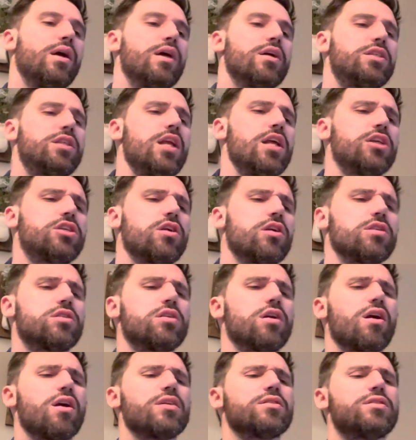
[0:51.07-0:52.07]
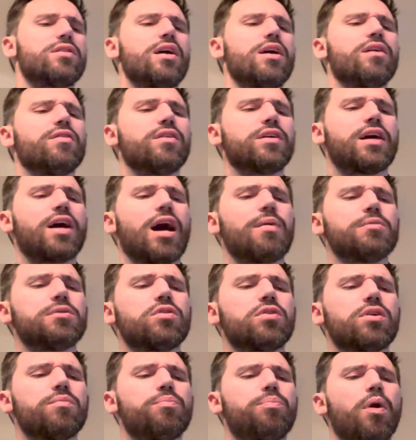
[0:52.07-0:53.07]
City shirts are on sale in the commons
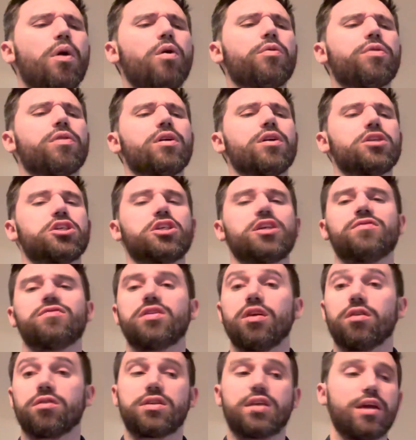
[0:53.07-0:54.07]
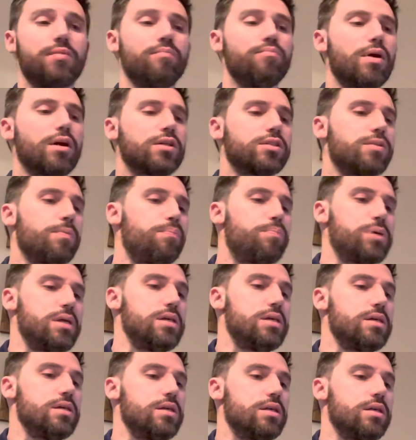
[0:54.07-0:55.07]
during both lunch shifts. They're 10 bucks a
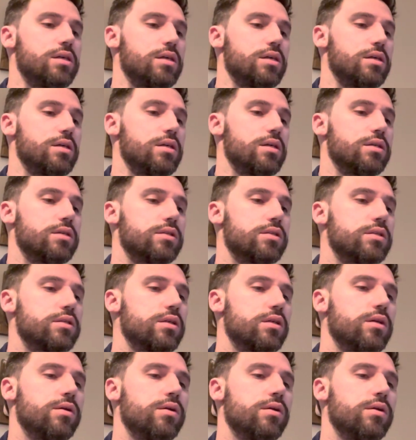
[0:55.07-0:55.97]
piece.